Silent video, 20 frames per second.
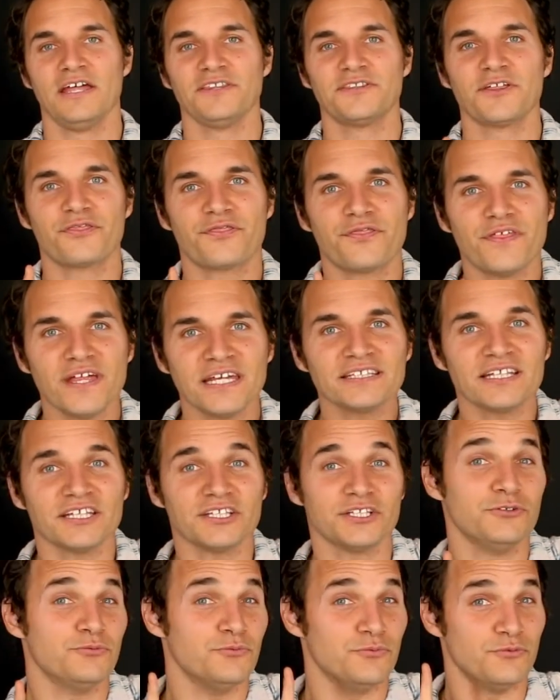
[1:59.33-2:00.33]
the thing
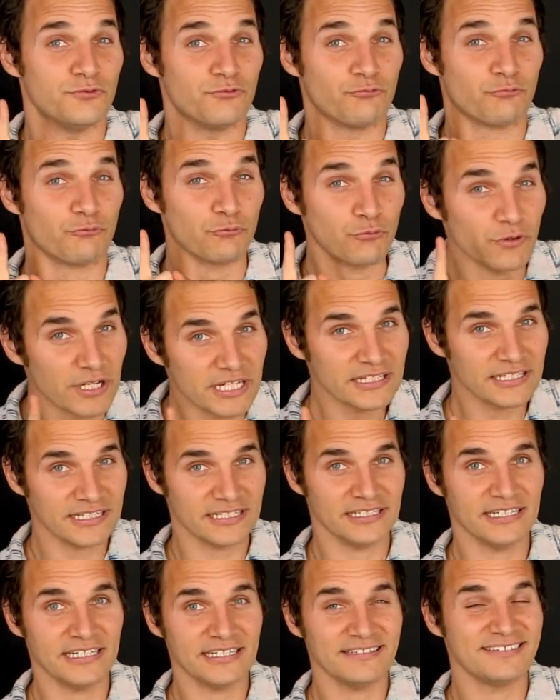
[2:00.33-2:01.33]
that you really
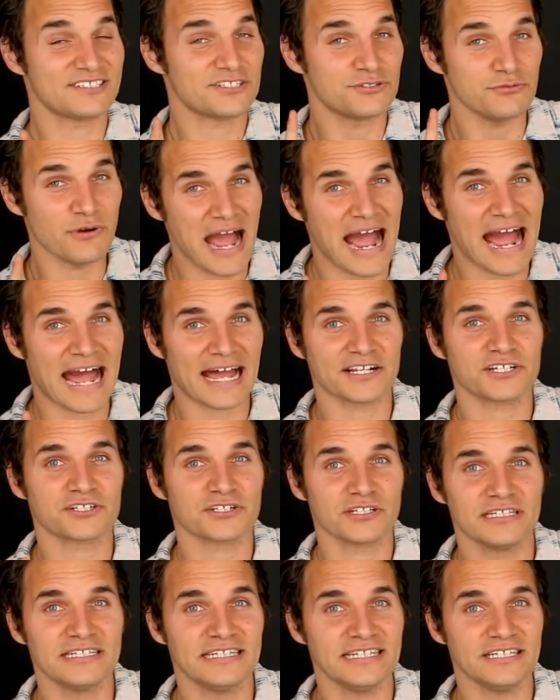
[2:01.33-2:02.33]
need, that you
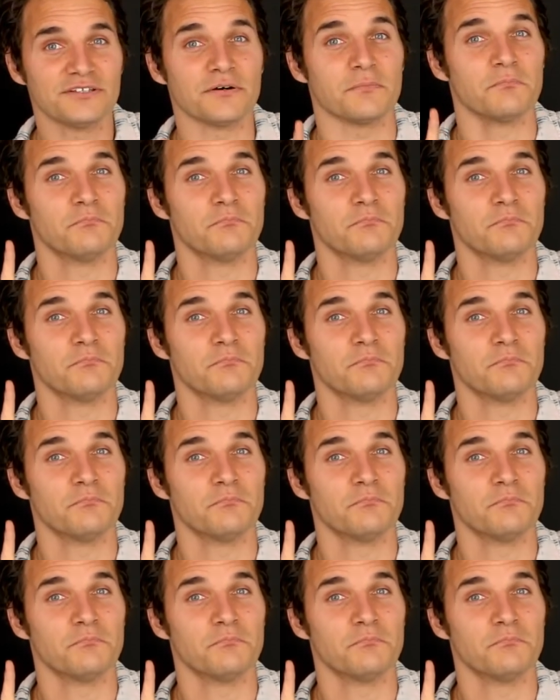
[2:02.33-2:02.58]
actually need the